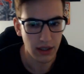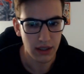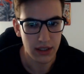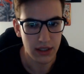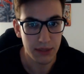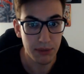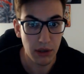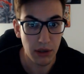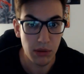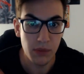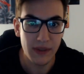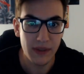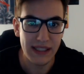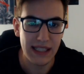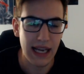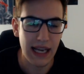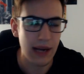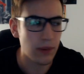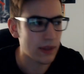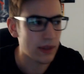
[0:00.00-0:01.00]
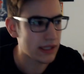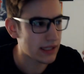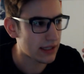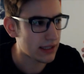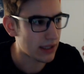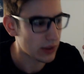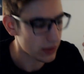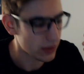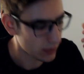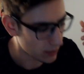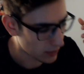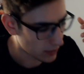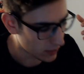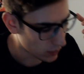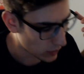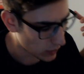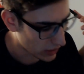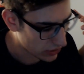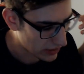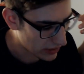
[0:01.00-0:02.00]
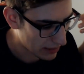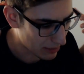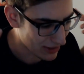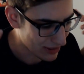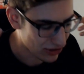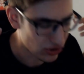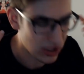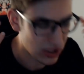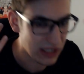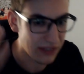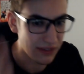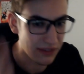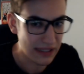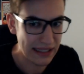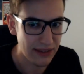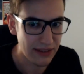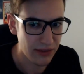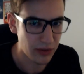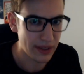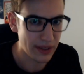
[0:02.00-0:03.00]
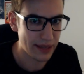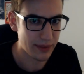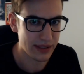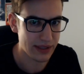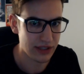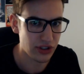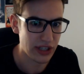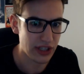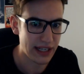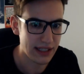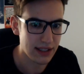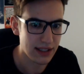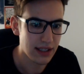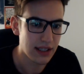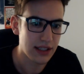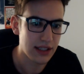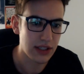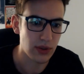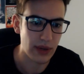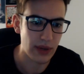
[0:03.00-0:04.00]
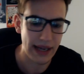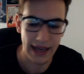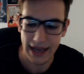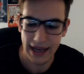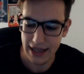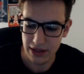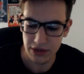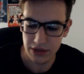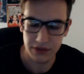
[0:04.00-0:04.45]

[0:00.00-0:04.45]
The problem was I wasn't allowed to watch that much TV when I was a child, so I had to